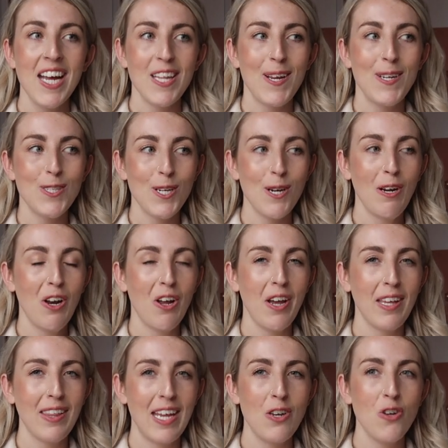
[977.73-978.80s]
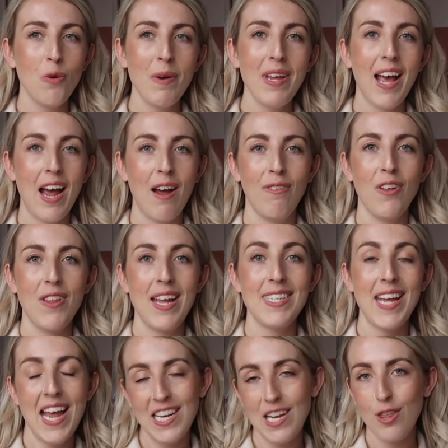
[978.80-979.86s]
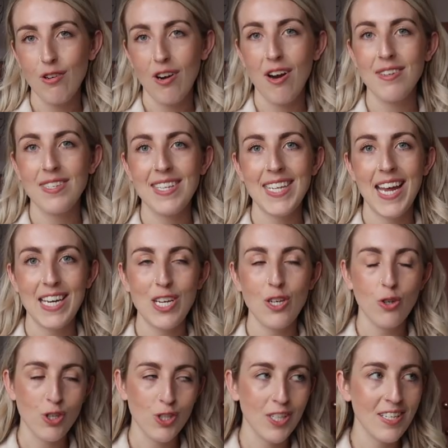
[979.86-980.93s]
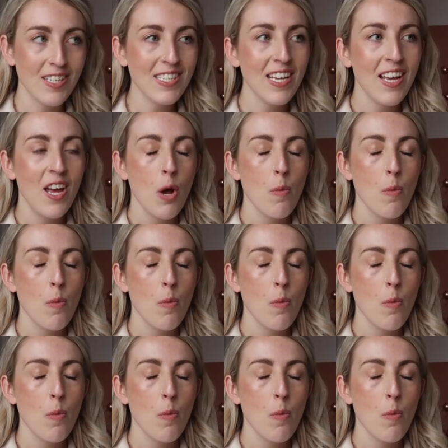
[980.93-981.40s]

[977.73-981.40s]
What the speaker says: They do, like, they normally have like their teddy throws and teddy cushions,